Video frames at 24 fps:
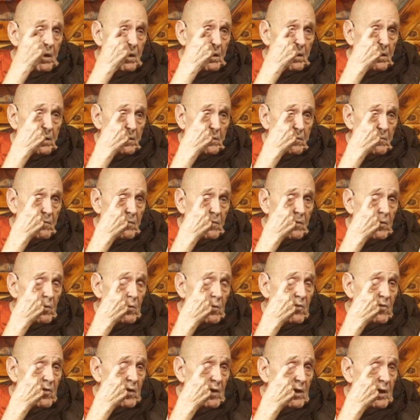uh, there
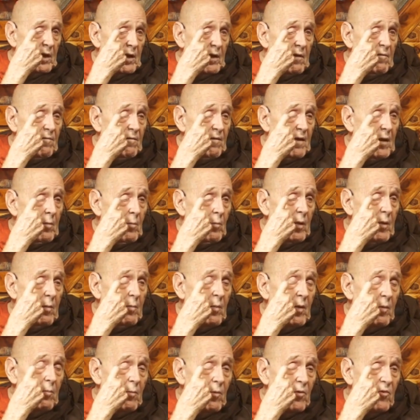was a lot of family
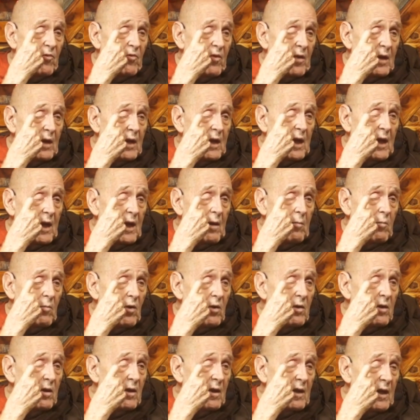members that came
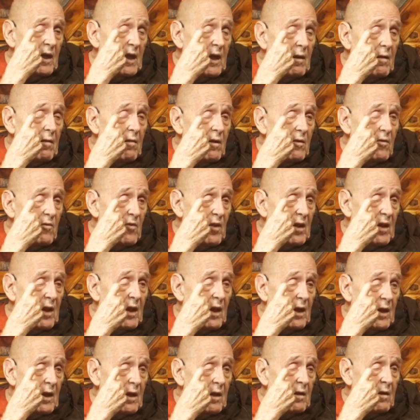on the day that she
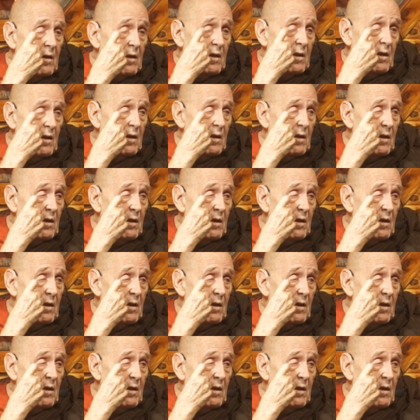died.